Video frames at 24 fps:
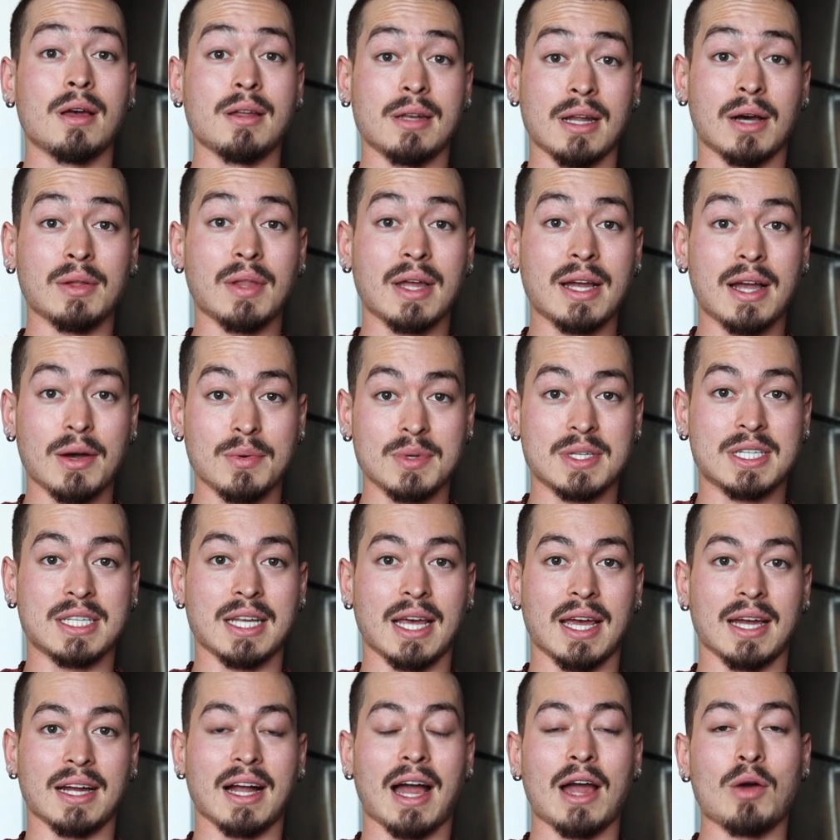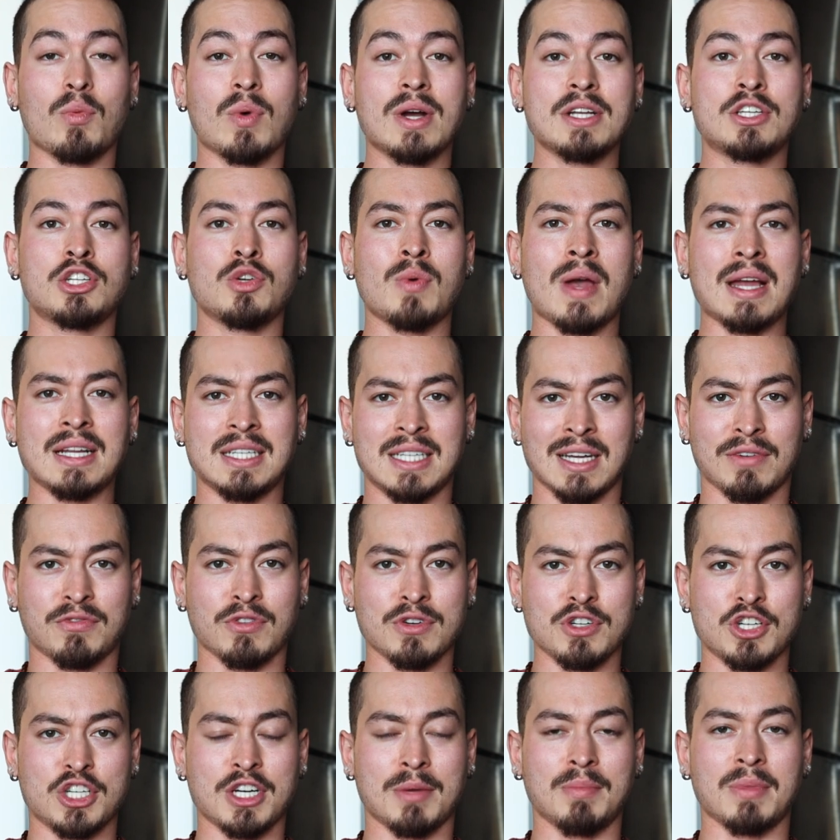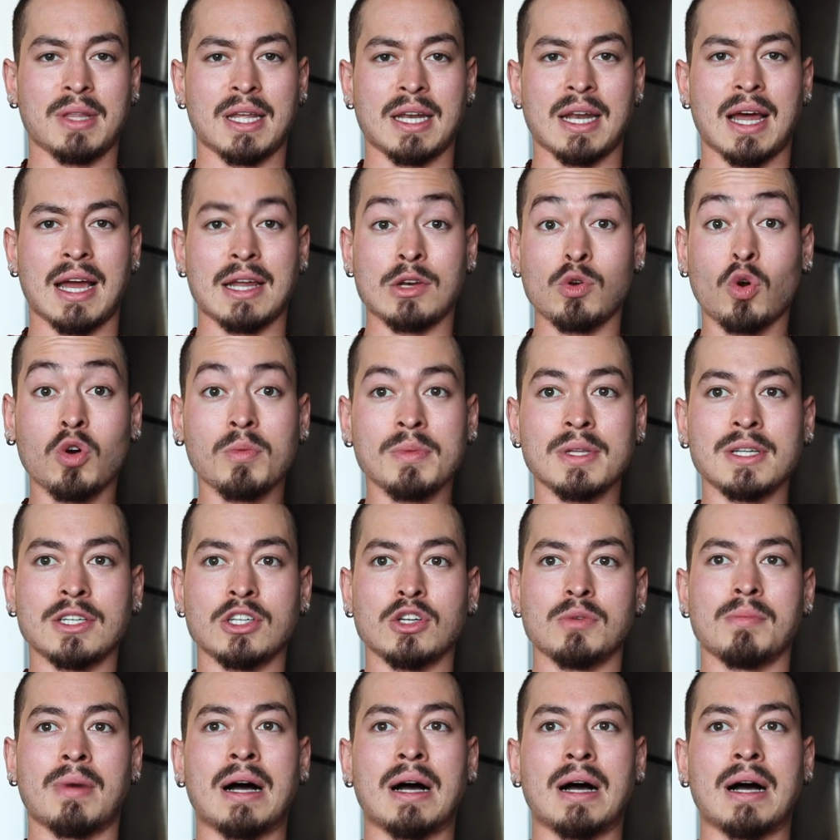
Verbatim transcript: Now, like I was saying, I went to a different gym than I normally do.